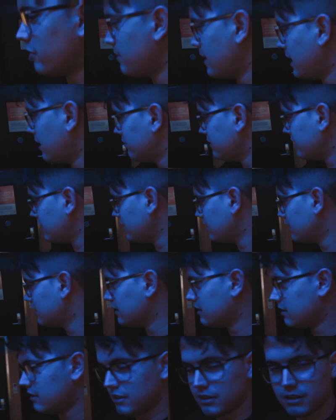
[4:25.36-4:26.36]
have to be out of here?
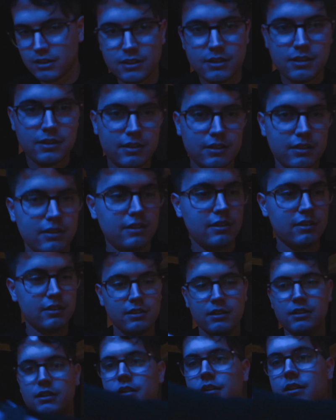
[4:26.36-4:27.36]
Uh,
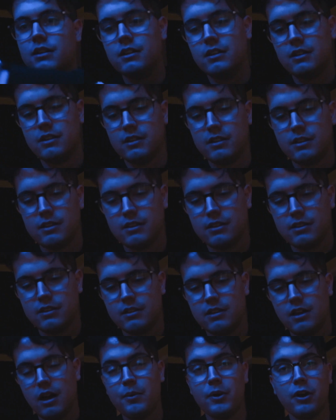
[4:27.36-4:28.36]
four.
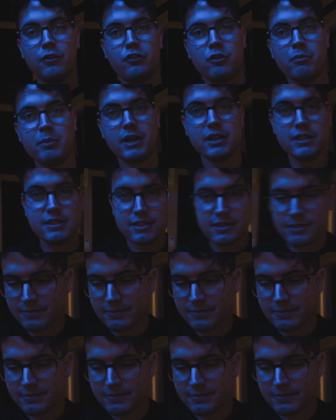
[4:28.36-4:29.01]
Oh, we've got a few minutes.